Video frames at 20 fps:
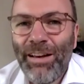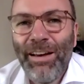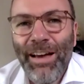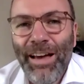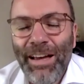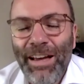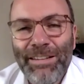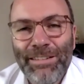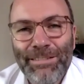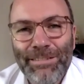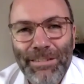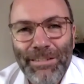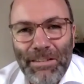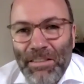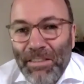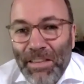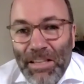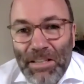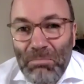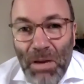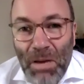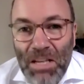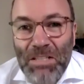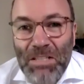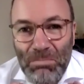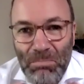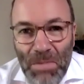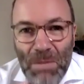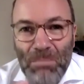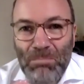And that
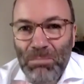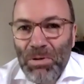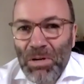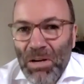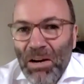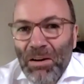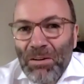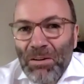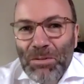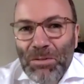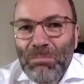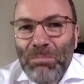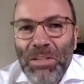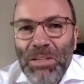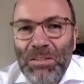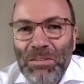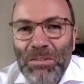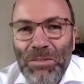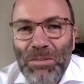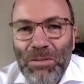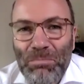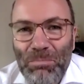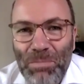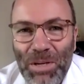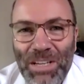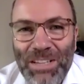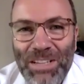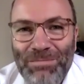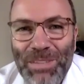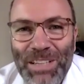makes me proud to be an European,